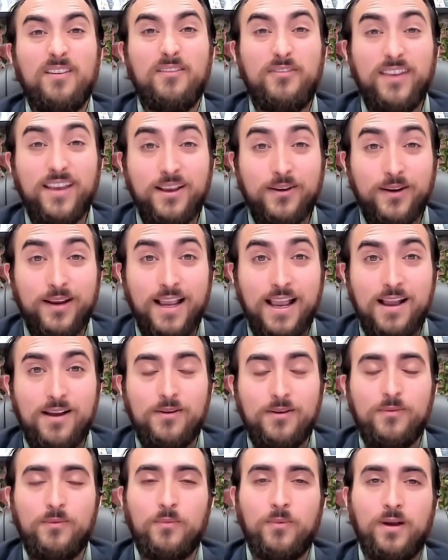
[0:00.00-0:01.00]
figuring
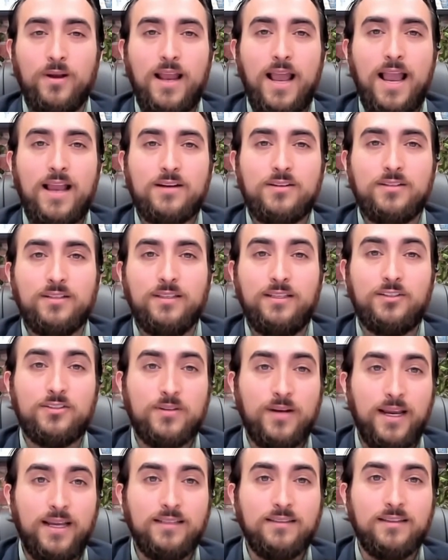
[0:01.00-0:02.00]
out what actually
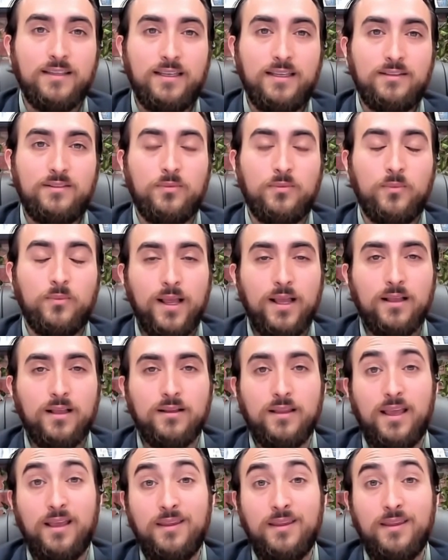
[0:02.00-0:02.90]
translates well